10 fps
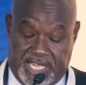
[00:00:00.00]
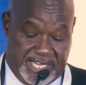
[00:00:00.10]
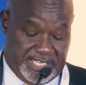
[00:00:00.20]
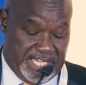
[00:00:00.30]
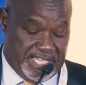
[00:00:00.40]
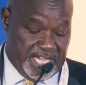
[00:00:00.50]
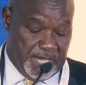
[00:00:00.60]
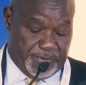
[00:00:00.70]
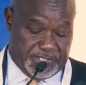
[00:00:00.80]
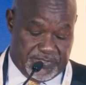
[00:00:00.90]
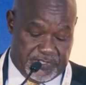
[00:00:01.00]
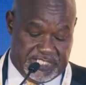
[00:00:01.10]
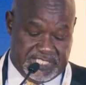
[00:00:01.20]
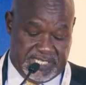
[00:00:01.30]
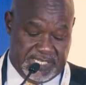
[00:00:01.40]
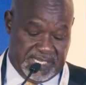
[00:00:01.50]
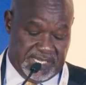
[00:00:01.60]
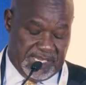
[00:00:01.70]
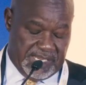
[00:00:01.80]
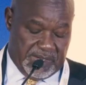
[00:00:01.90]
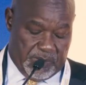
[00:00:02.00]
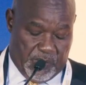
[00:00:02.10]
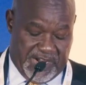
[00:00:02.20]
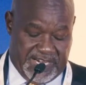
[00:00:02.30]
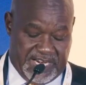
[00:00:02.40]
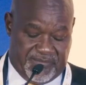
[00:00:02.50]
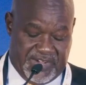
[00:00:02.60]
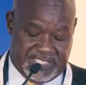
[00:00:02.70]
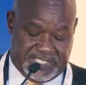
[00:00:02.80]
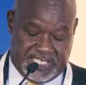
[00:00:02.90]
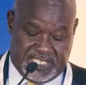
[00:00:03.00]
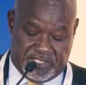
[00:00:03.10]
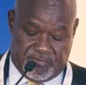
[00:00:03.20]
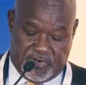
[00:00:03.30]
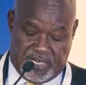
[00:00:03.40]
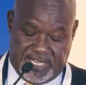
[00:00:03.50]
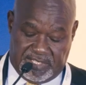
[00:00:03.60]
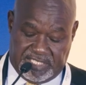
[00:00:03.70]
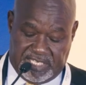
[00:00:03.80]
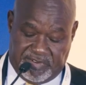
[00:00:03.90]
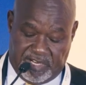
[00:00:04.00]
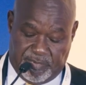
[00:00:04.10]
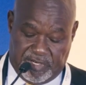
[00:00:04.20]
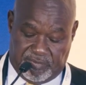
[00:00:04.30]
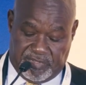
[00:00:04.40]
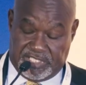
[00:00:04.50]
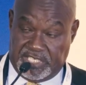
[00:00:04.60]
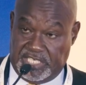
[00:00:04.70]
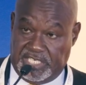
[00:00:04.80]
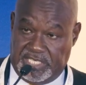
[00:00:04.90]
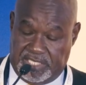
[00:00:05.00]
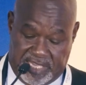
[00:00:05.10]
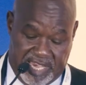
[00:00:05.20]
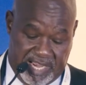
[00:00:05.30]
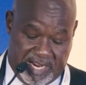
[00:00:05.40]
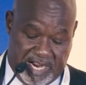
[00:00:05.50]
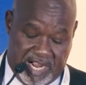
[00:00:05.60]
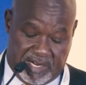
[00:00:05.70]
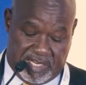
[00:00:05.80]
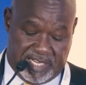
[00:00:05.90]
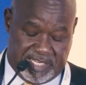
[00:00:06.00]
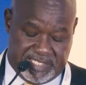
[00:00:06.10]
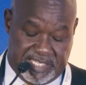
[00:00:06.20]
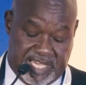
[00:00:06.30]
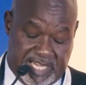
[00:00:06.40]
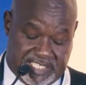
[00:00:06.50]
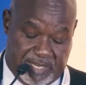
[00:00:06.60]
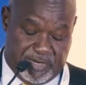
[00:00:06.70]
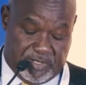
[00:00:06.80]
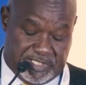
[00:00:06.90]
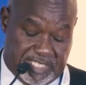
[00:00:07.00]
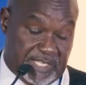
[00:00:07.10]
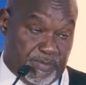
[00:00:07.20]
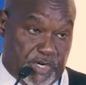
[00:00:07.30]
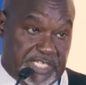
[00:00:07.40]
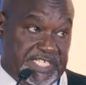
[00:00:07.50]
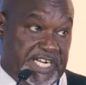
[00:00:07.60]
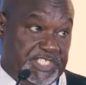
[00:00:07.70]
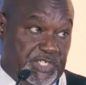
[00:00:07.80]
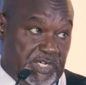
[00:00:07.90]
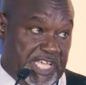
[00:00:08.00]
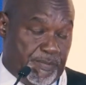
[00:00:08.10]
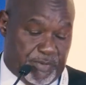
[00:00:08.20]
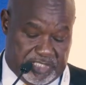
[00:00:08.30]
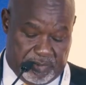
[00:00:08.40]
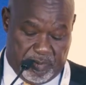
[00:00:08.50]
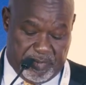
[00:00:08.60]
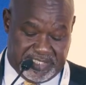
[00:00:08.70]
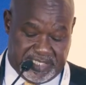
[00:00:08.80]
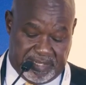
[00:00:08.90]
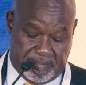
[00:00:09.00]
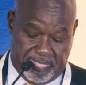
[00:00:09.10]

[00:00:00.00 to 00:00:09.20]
At Kenya Airports Authority, we are in advanced stages of rolling out the development of the sea air terminals at the Moi International Airport in Mombasa.